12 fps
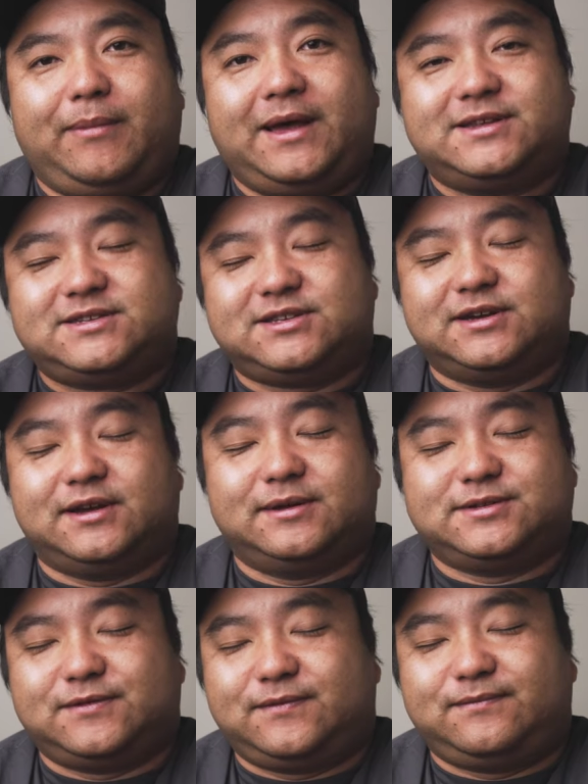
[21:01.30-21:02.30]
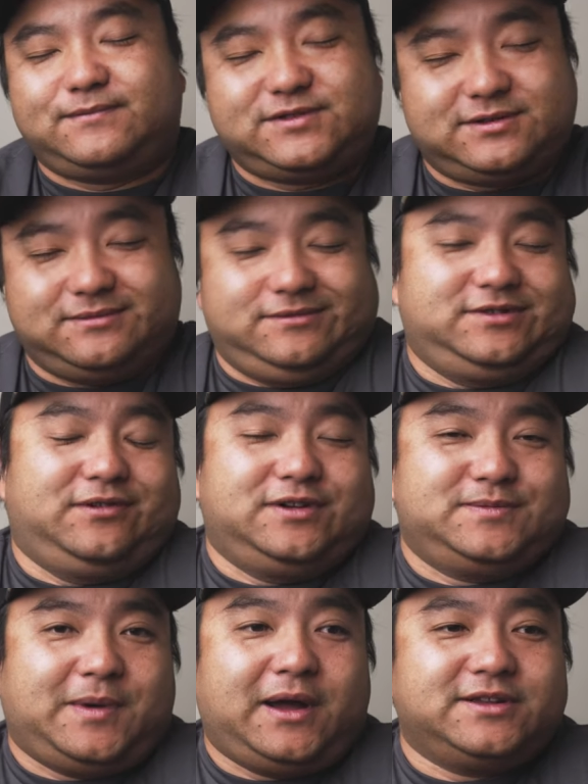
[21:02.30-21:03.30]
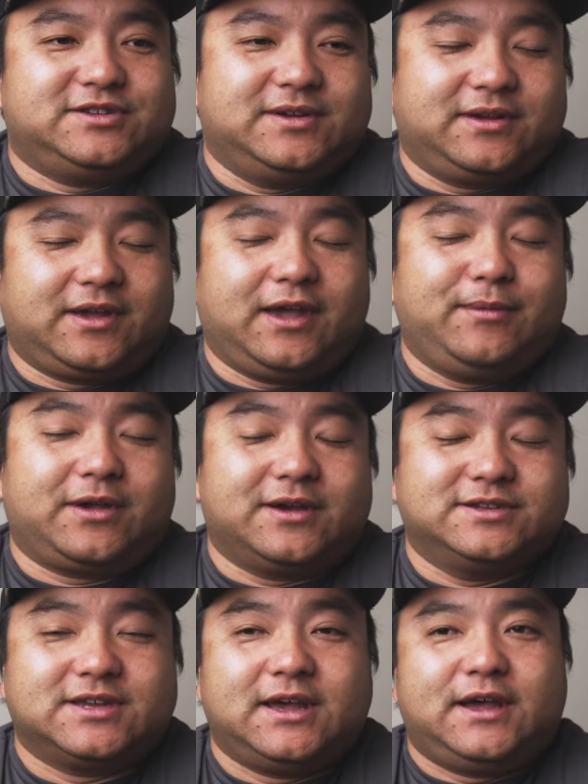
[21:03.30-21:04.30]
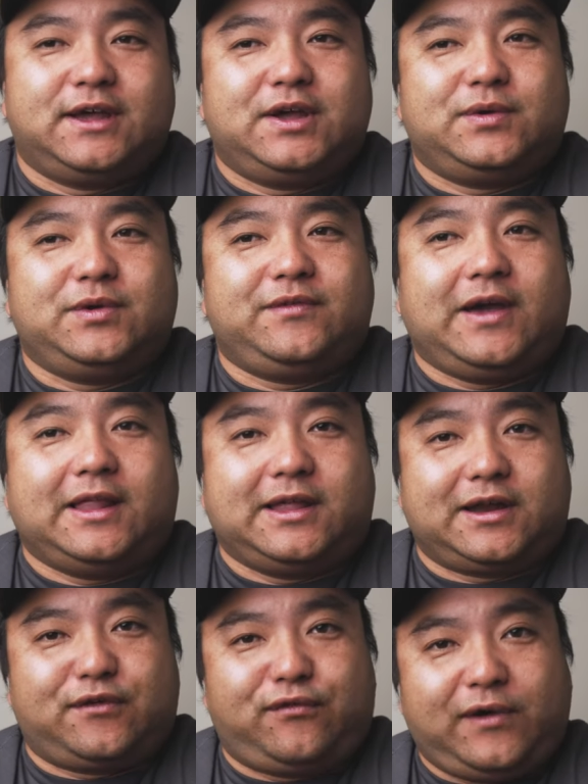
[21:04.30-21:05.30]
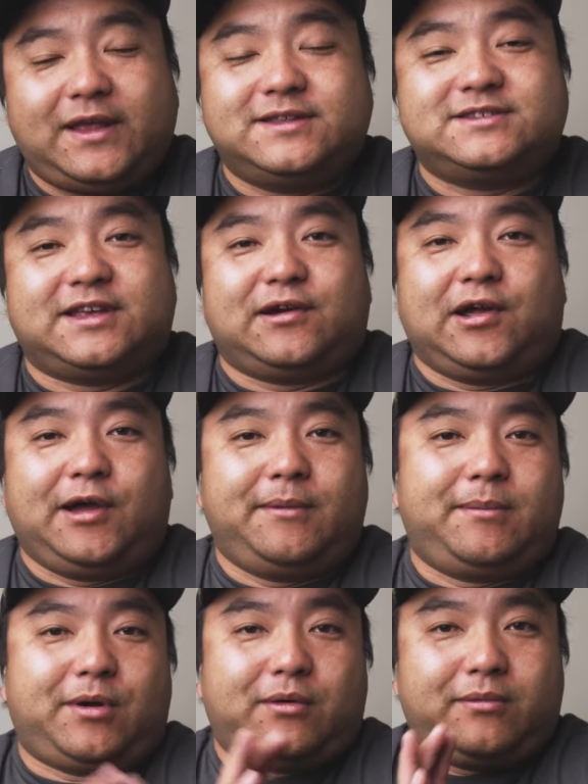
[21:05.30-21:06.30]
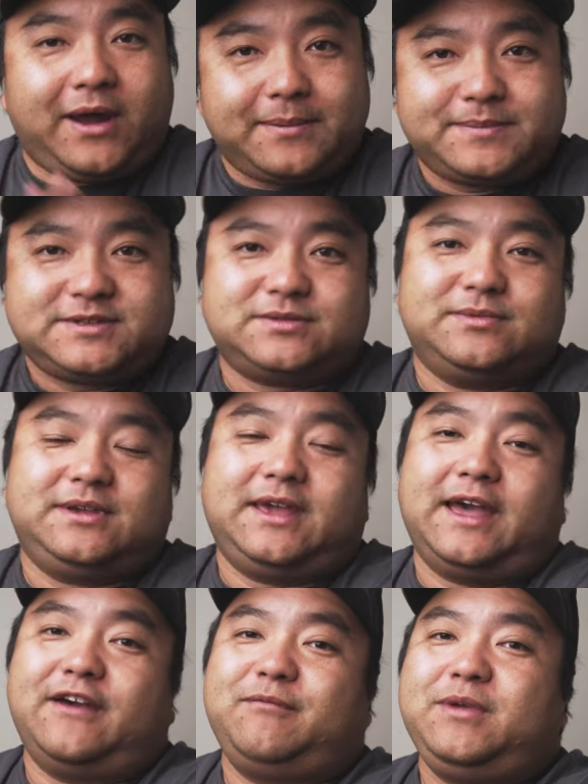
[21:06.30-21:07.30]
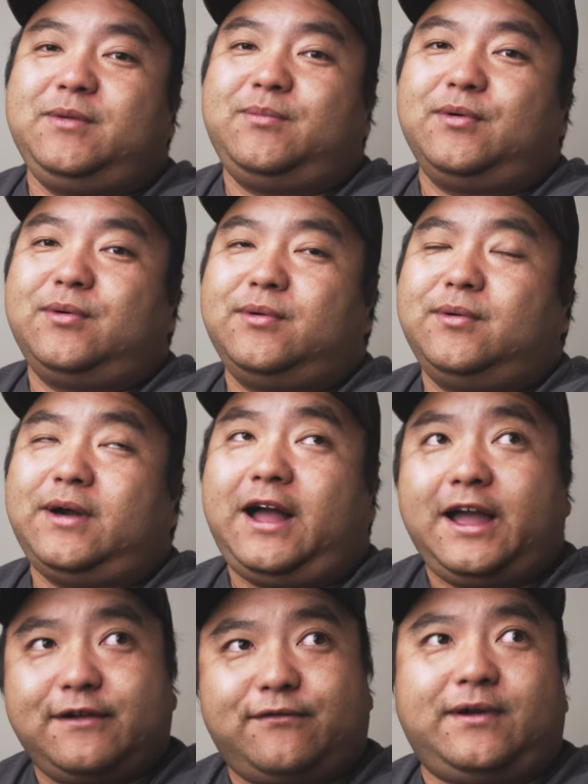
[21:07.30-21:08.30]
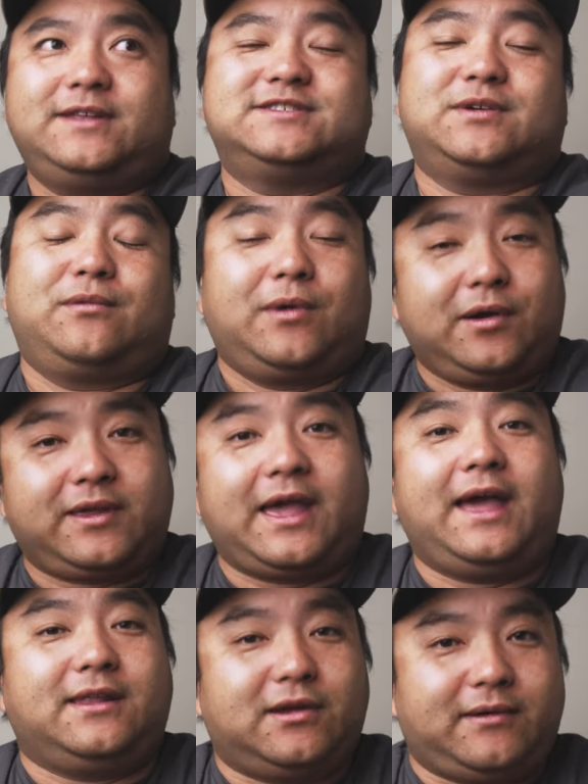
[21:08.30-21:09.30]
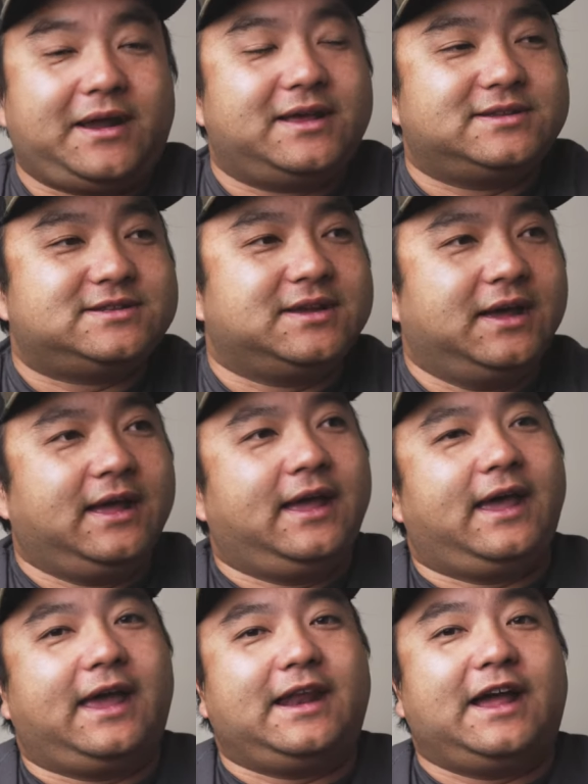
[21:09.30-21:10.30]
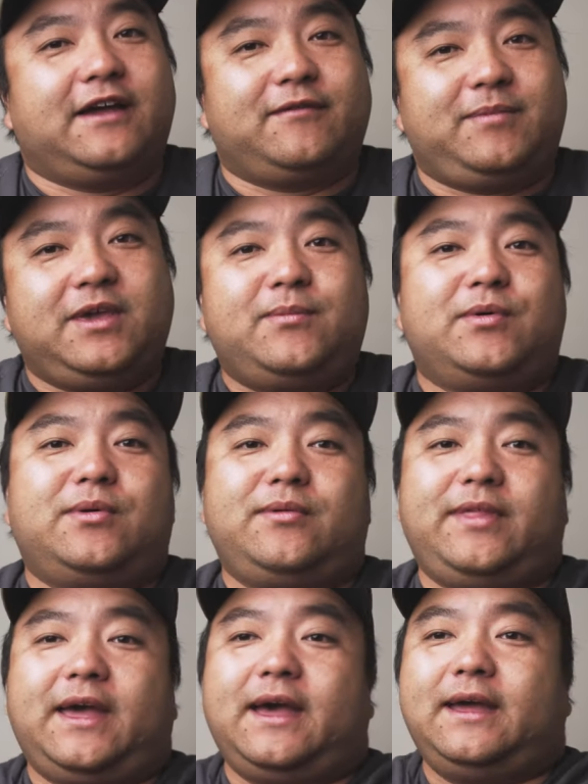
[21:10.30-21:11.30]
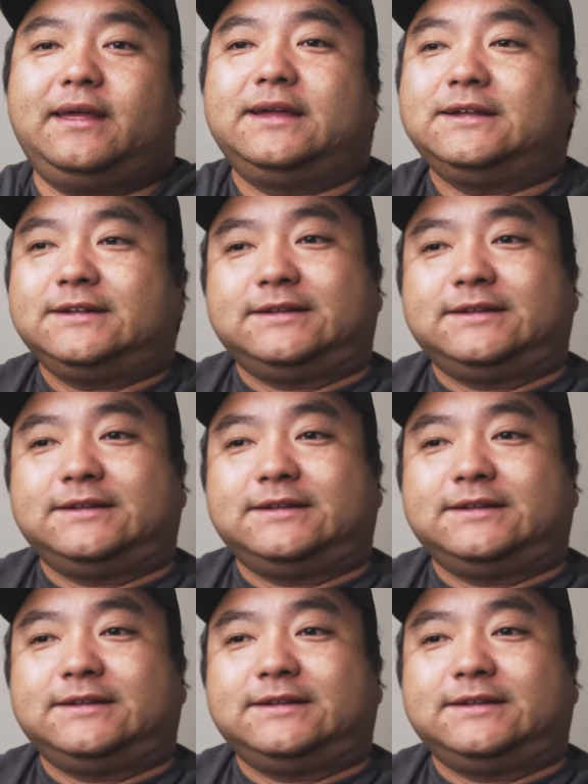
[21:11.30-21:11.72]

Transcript: best to respond to it, okay, because we've got a lot of friends that are hummingbird reps. We have people, I have friends that work at Lowrance, and I have people that